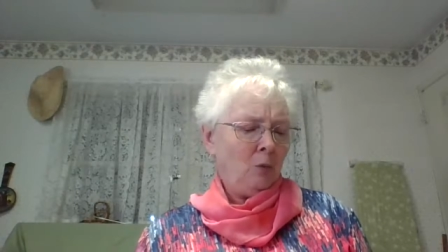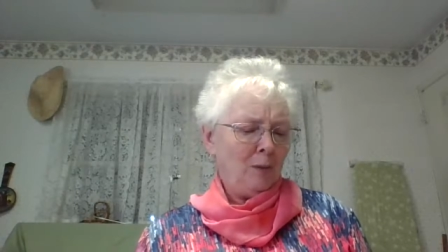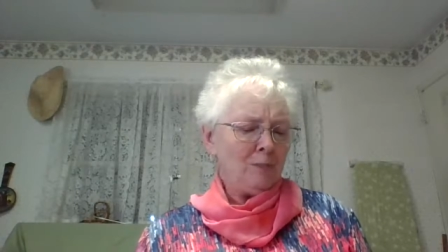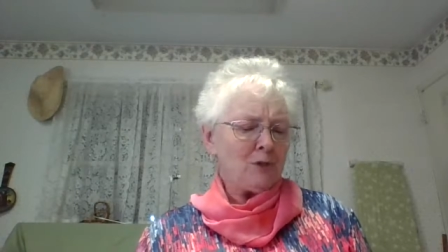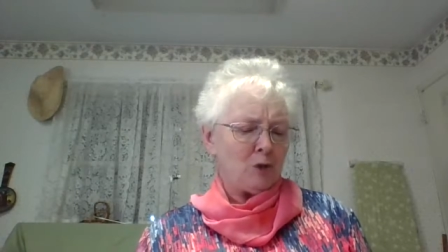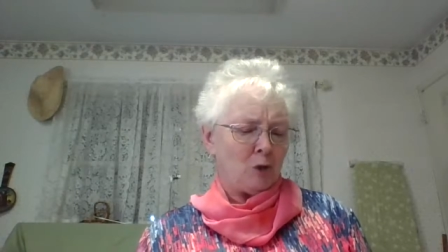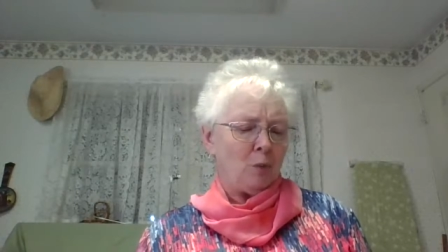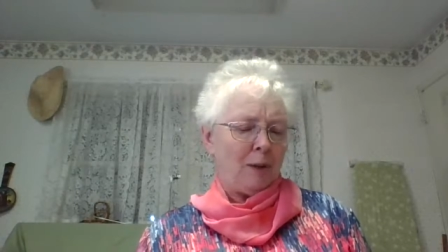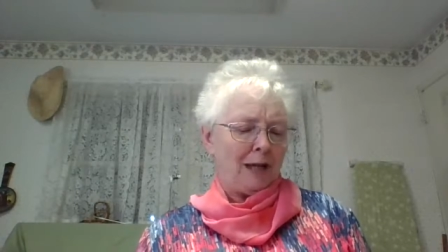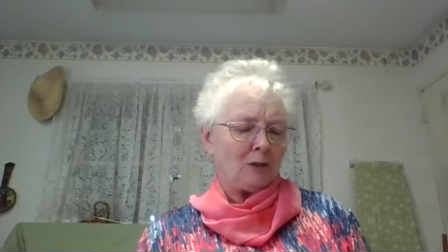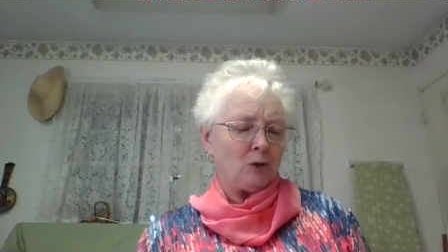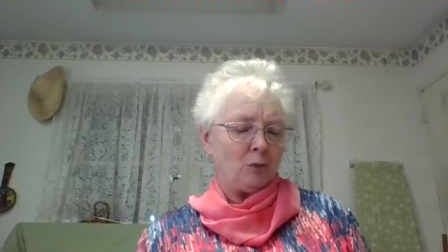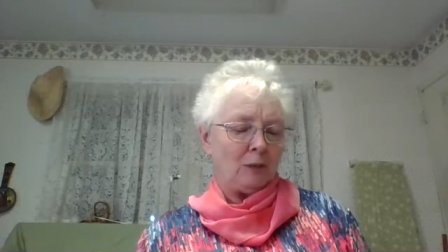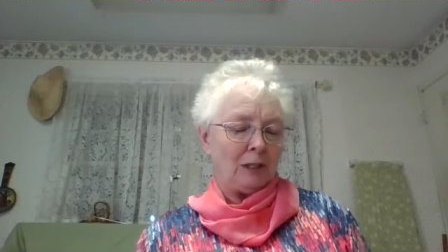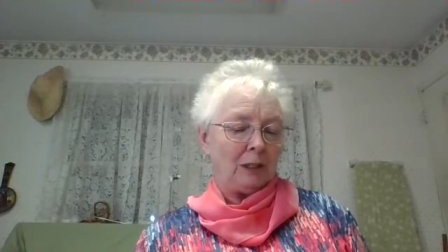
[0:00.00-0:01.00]
We must go
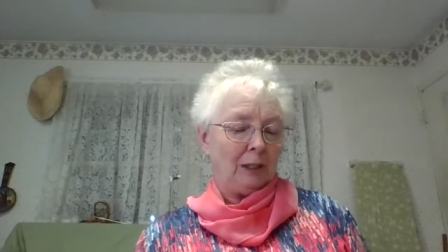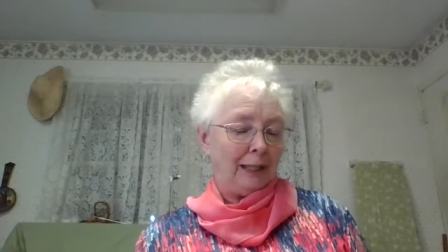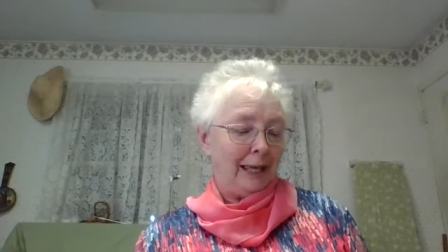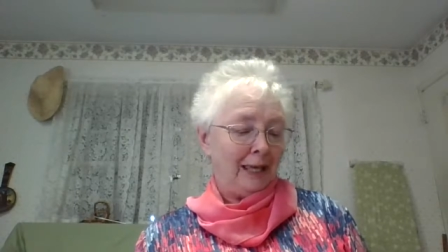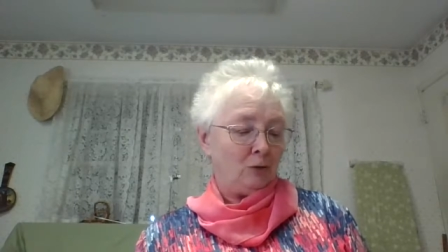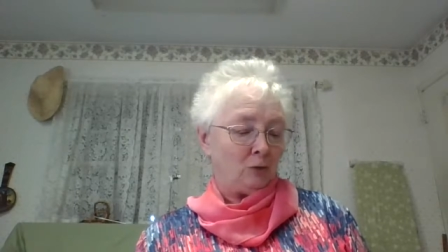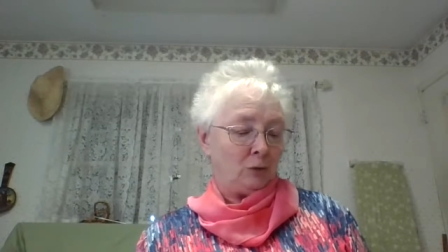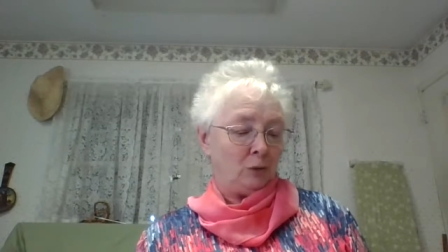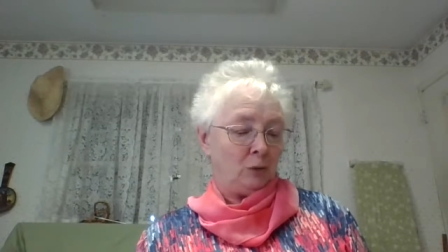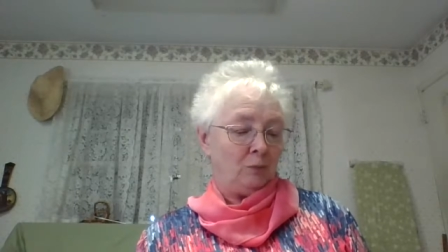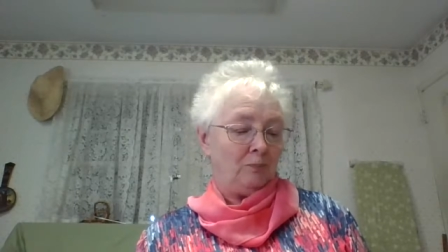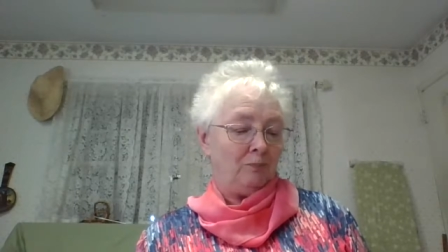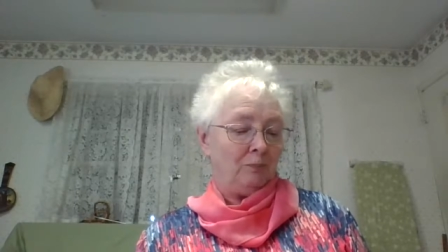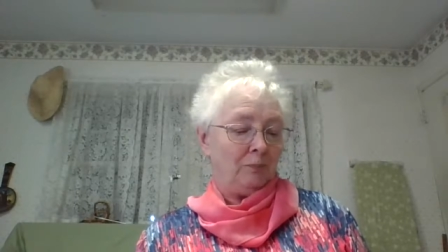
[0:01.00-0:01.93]
back to Uncle Andrew.